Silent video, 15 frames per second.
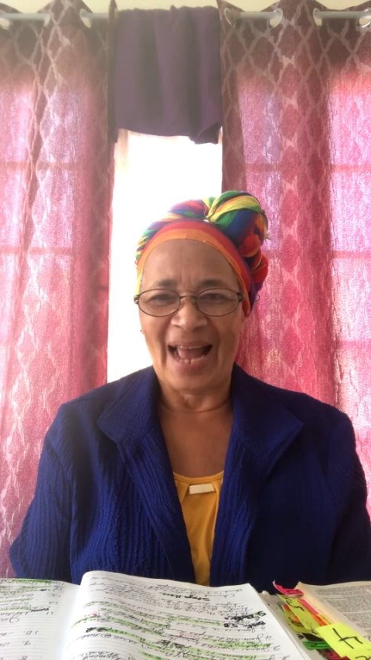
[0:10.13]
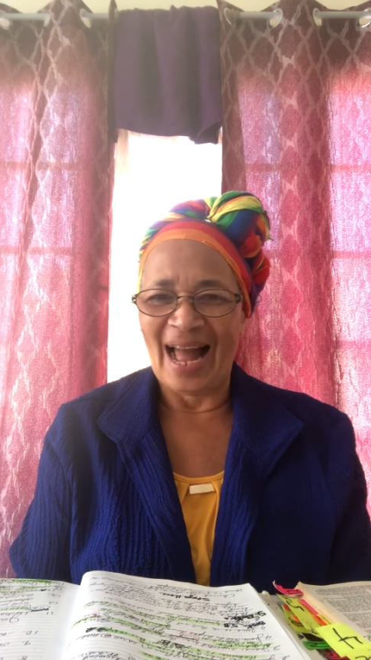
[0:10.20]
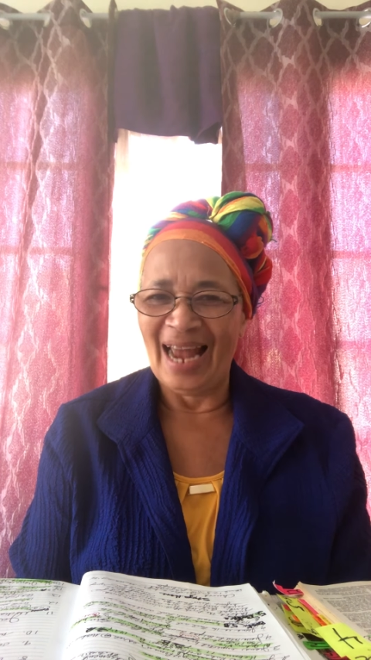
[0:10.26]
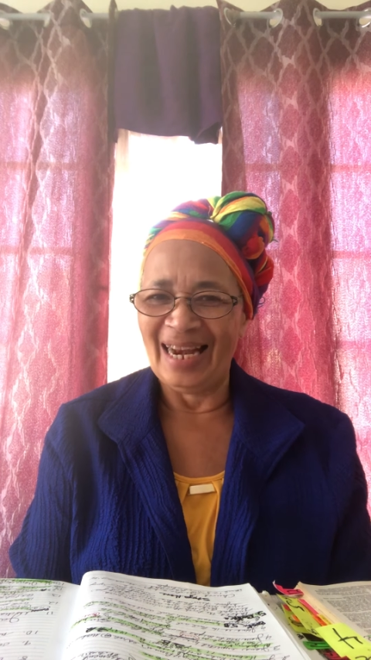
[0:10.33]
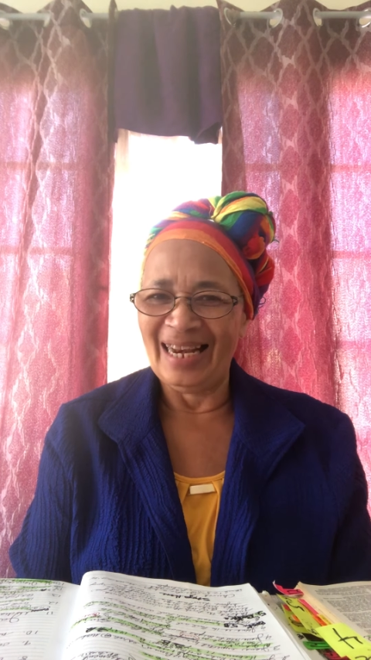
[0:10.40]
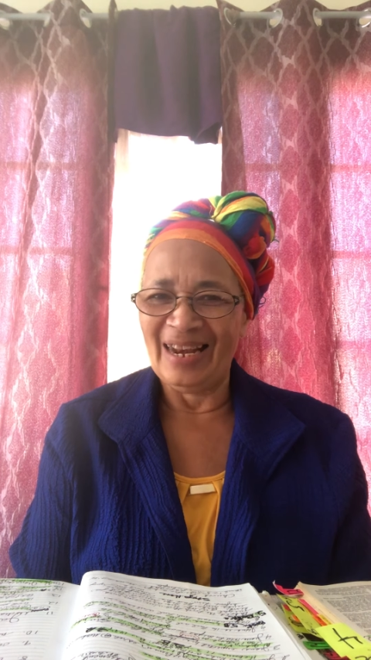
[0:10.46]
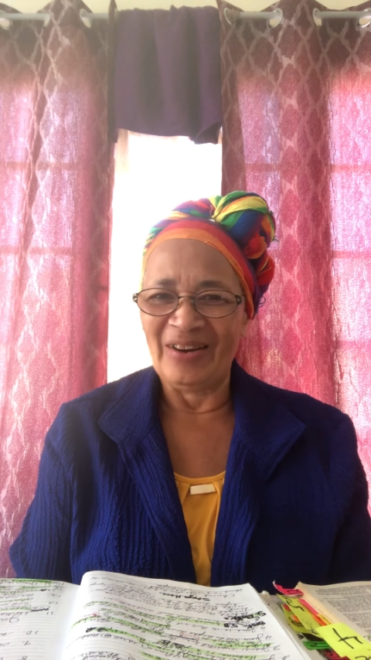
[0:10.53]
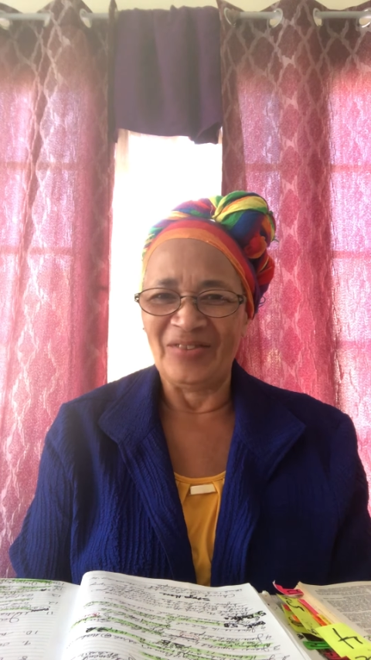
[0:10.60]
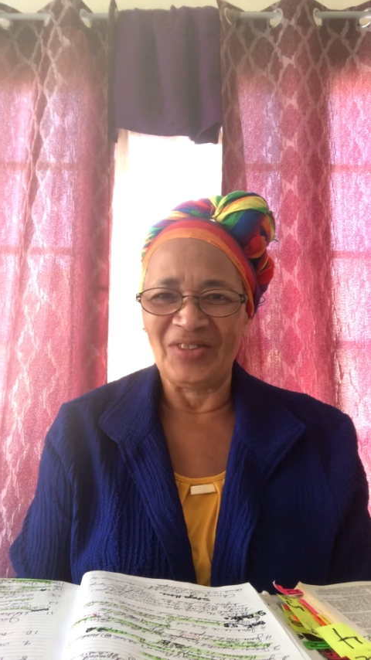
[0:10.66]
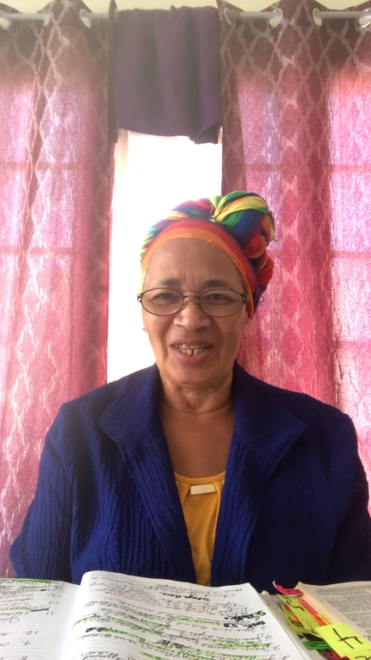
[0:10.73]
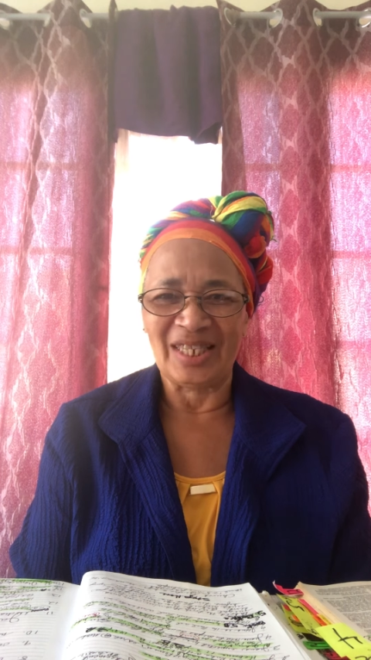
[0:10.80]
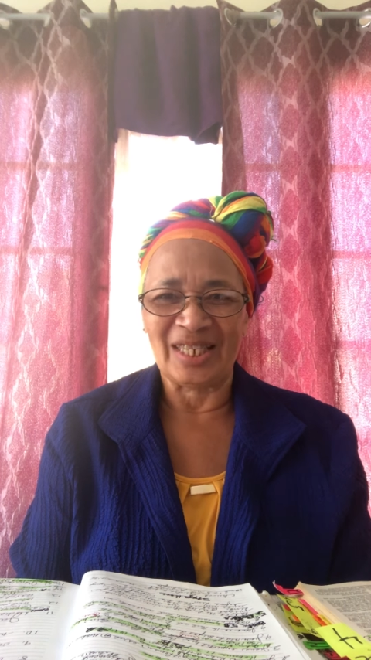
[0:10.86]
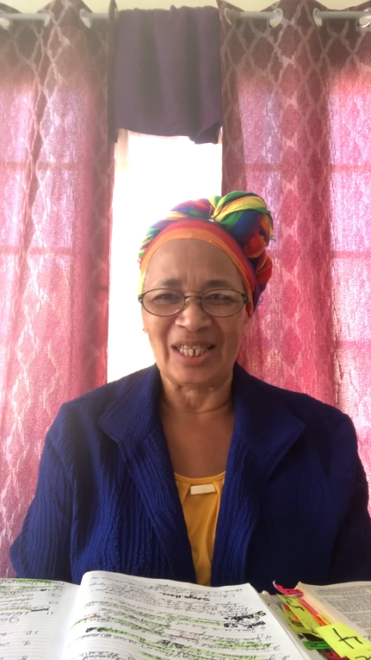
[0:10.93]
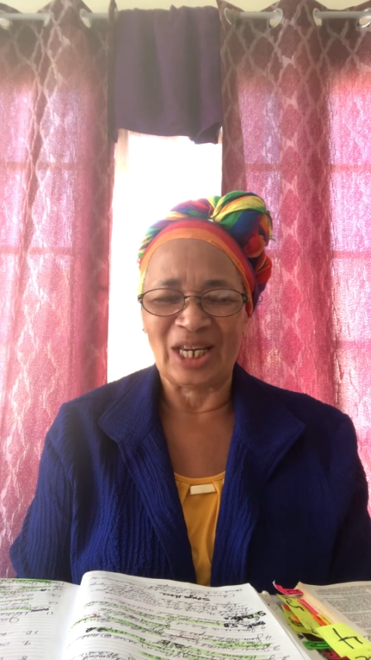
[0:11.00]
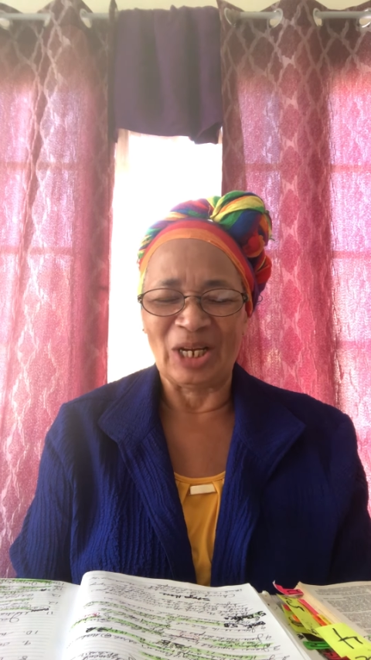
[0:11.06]
I know
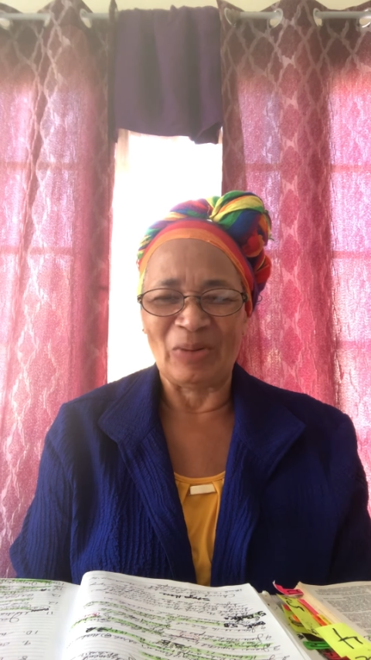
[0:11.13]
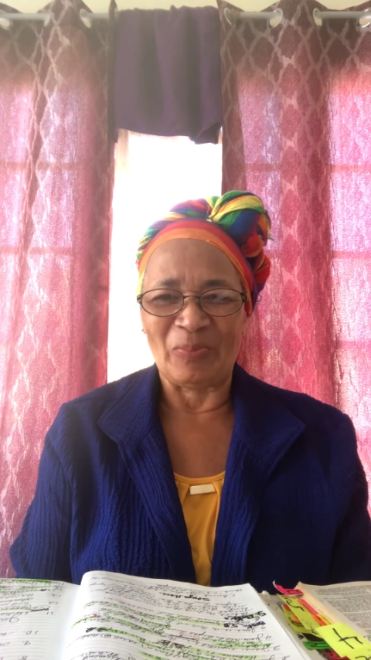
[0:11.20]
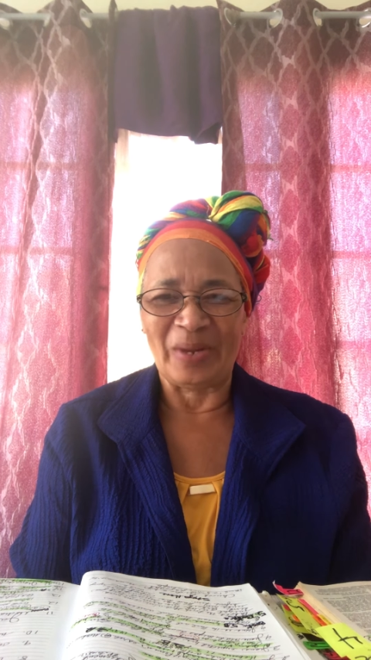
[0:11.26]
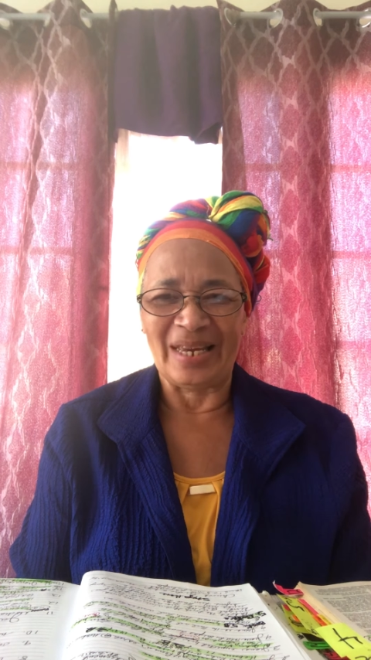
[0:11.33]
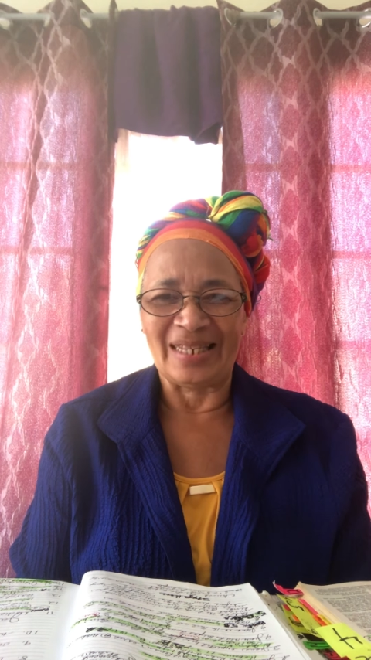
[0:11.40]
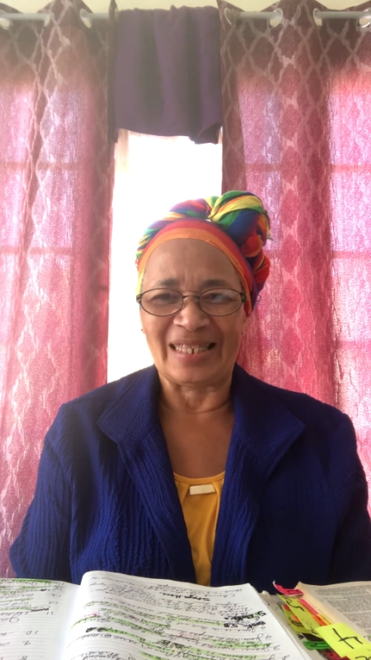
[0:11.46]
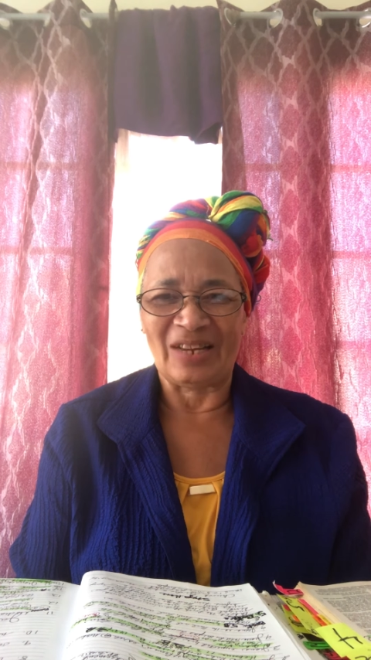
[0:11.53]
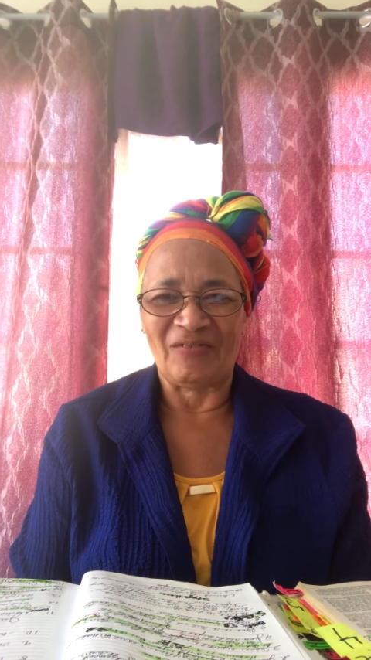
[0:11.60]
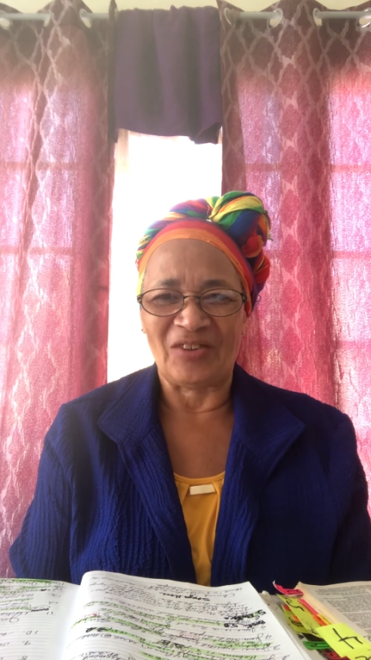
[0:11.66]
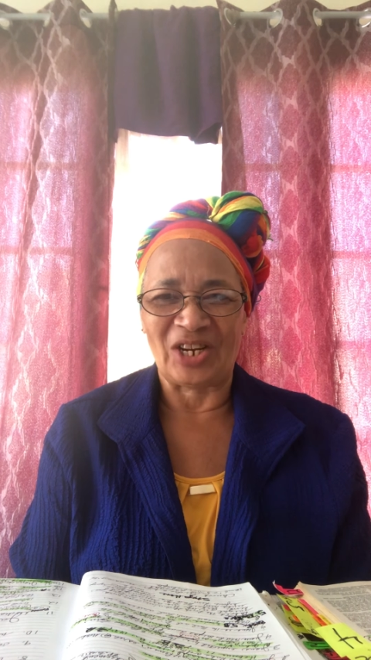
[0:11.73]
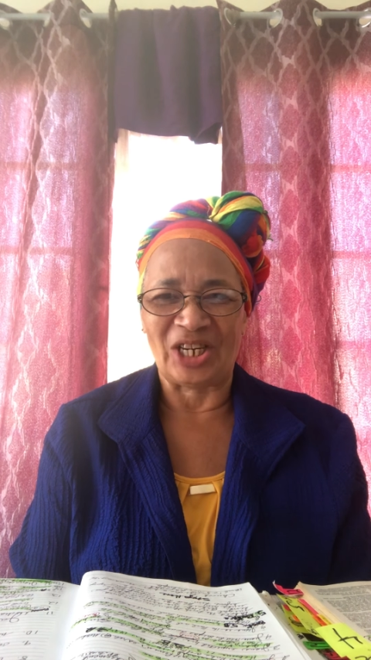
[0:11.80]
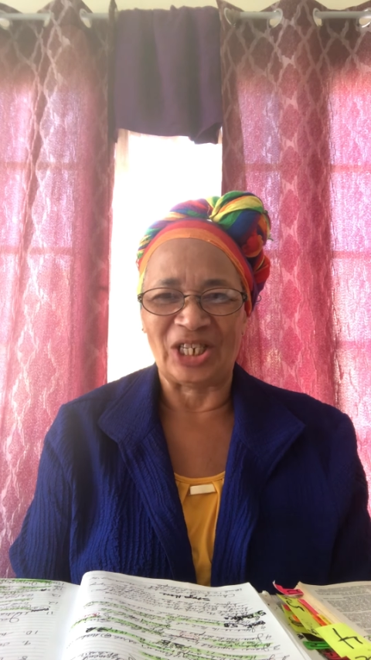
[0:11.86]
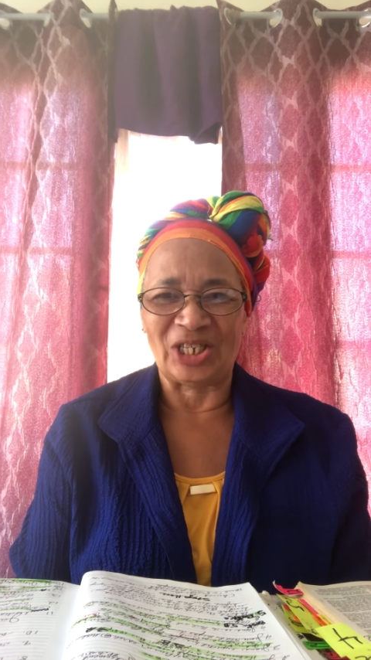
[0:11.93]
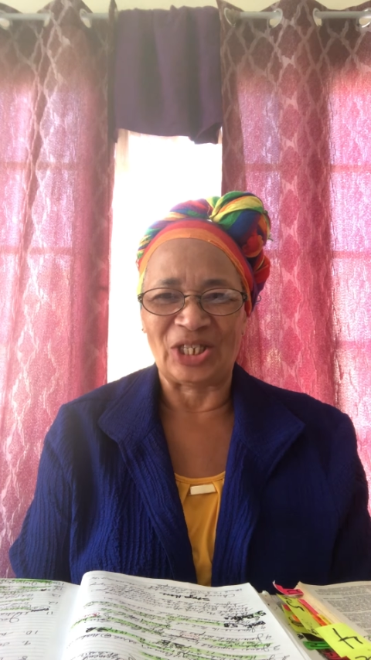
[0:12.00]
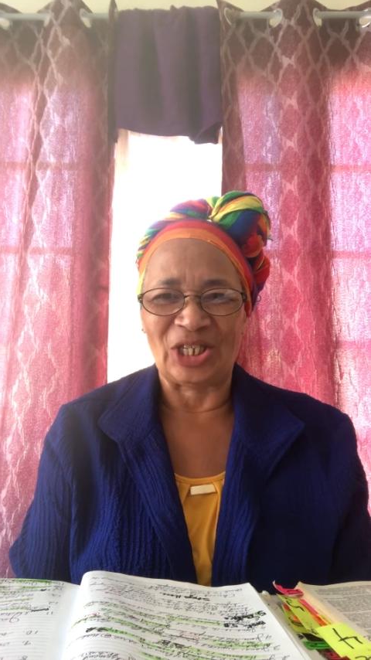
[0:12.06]
this is going to be a
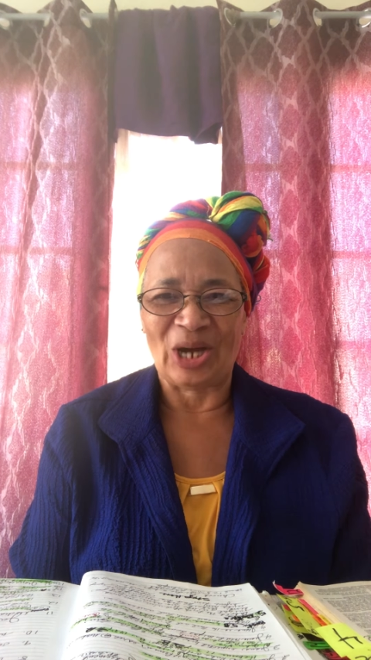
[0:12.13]
difficult